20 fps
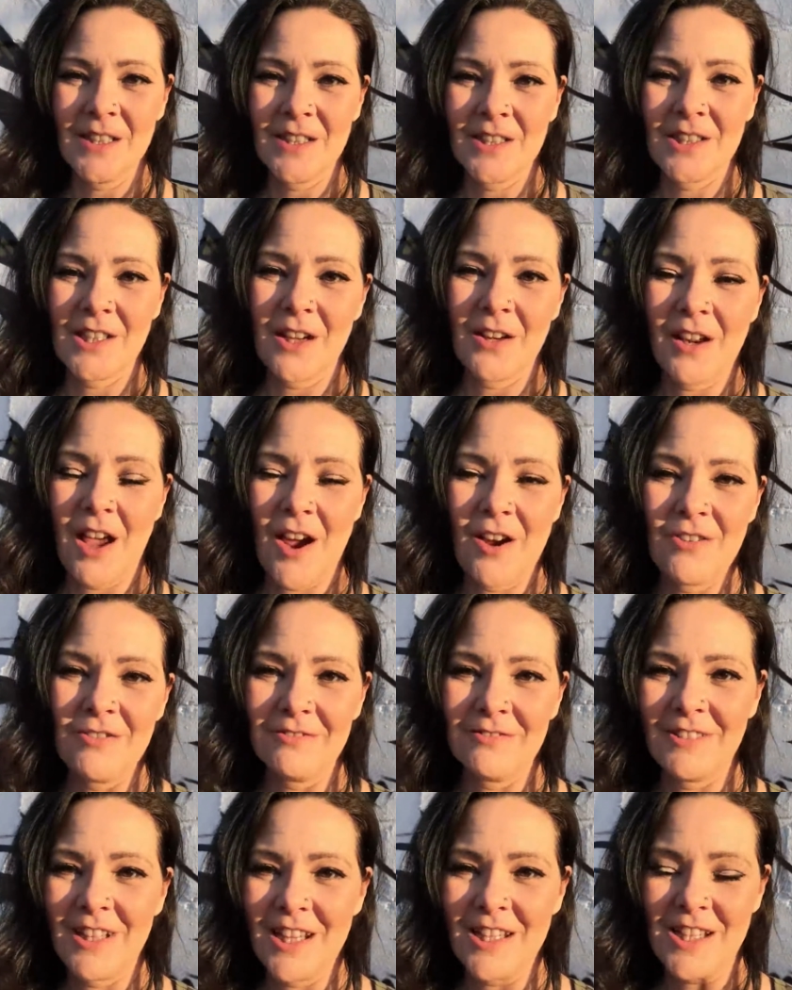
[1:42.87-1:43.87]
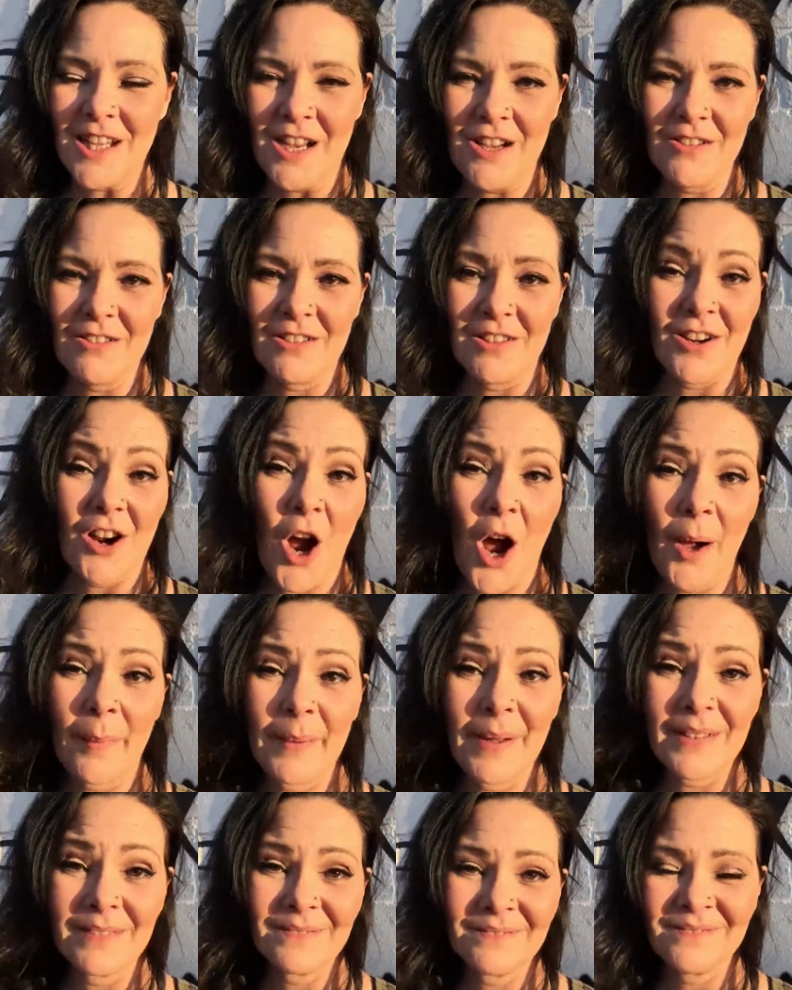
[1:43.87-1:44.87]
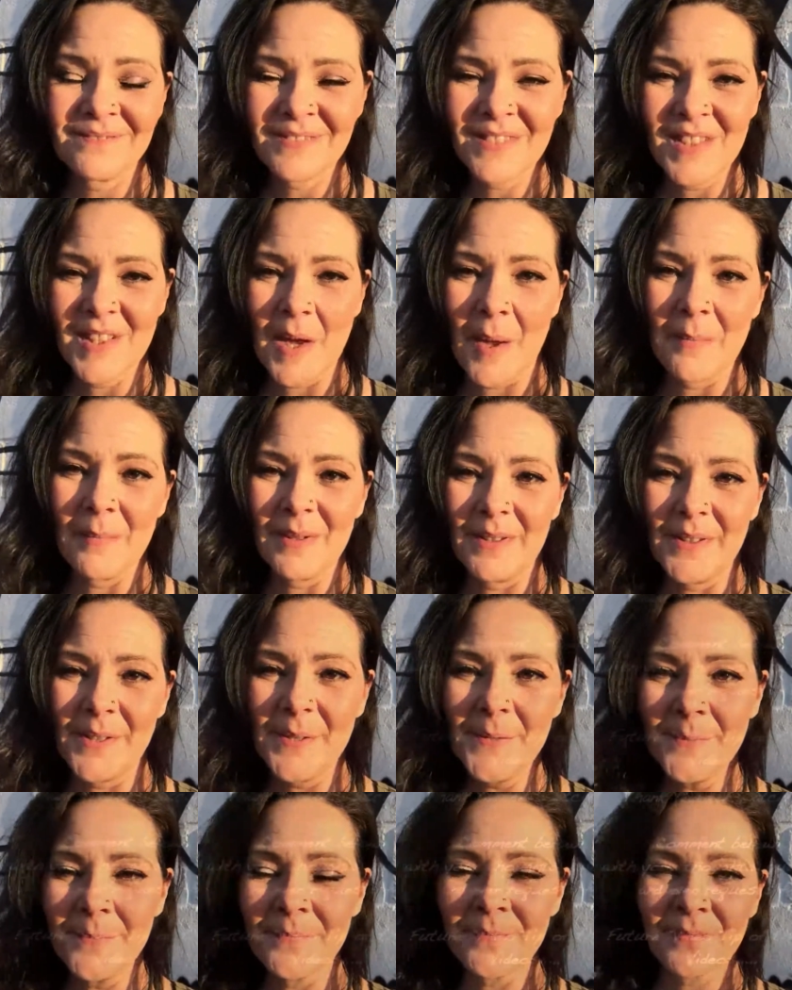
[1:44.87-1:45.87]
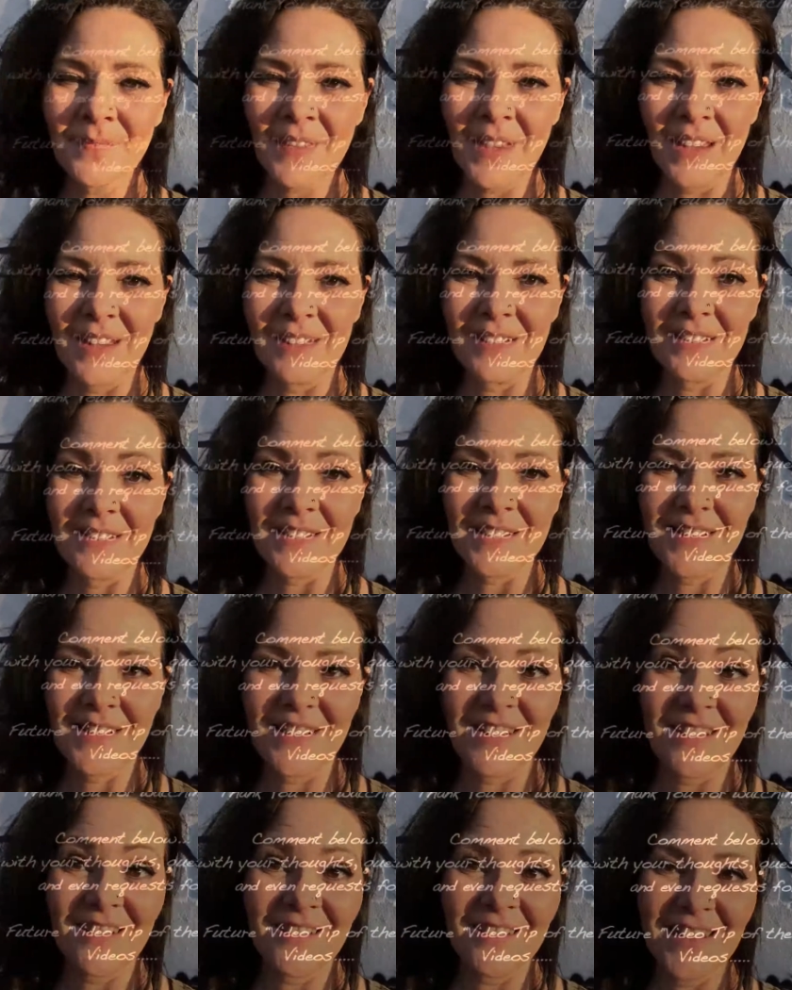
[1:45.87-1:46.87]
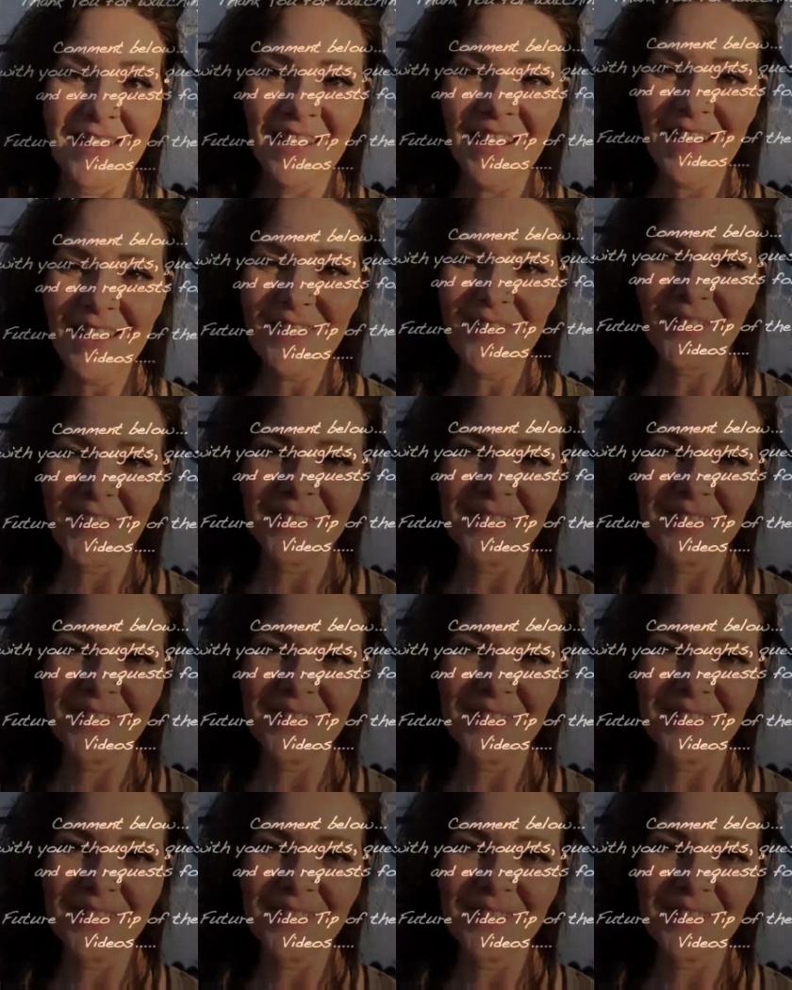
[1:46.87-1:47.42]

shout out, reach out, or comment down below, and I'll see you in the next